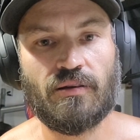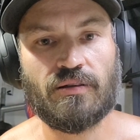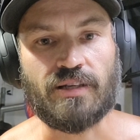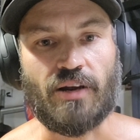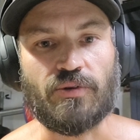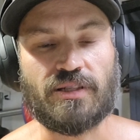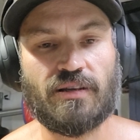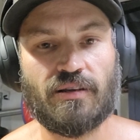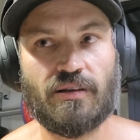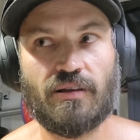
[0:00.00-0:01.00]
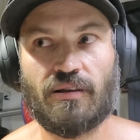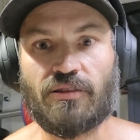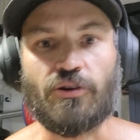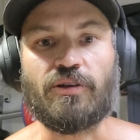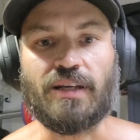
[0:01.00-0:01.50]
said I was
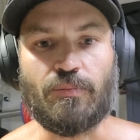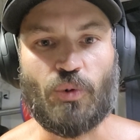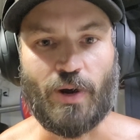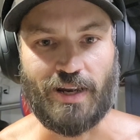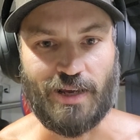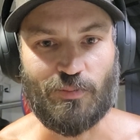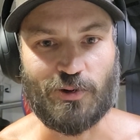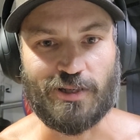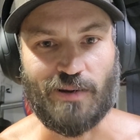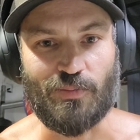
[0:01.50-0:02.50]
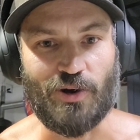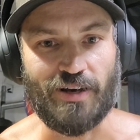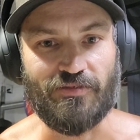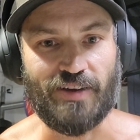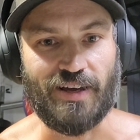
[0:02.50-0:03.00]
13.8%
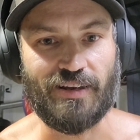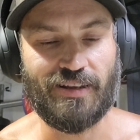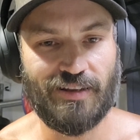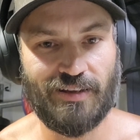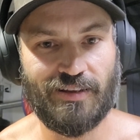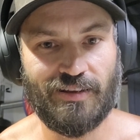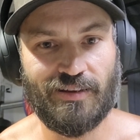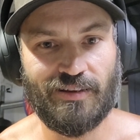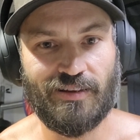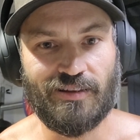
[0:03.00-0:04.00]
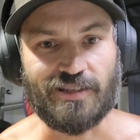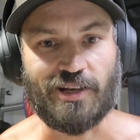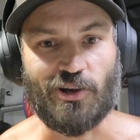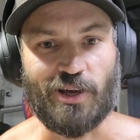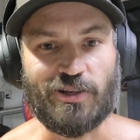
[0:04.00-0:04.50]
body fat. The
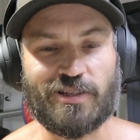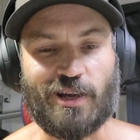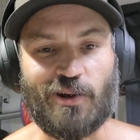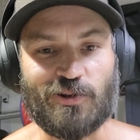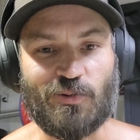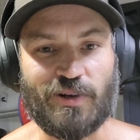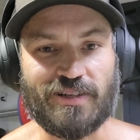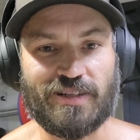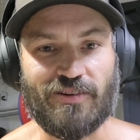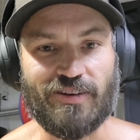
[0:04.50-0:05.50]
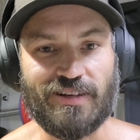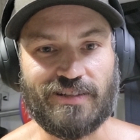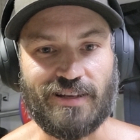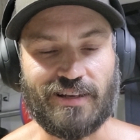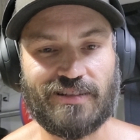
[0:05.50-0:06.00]
scale that said I was
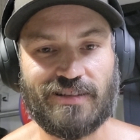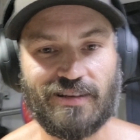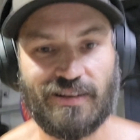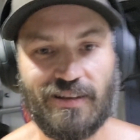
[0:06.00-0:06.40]
176